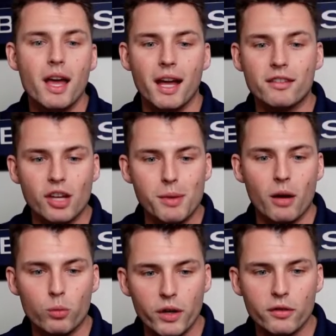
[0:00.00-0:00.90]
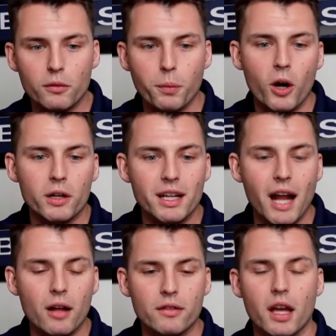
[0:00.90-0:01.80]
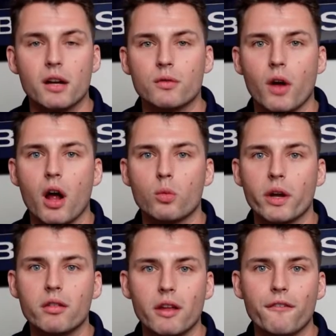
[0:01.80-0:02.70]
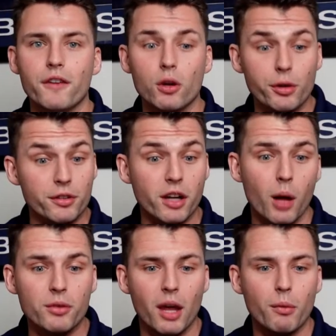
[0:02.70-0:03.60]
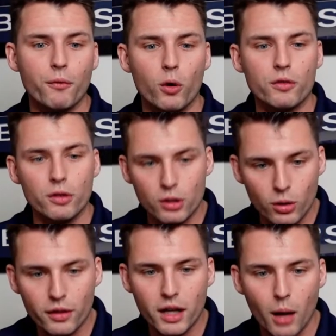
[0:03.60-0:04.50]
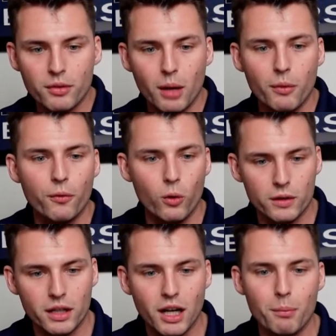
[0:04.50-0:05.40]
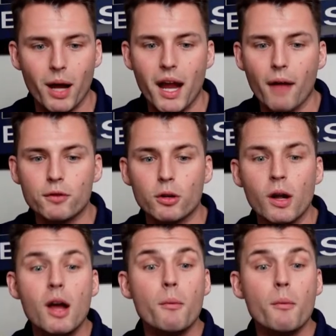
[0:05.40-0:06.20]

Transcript: It's going to be at Rizzo's Bar and Inn outside of uh, Wrigley Field. There's a Cubs game before, so you can go to the Cubs game before and then come by after.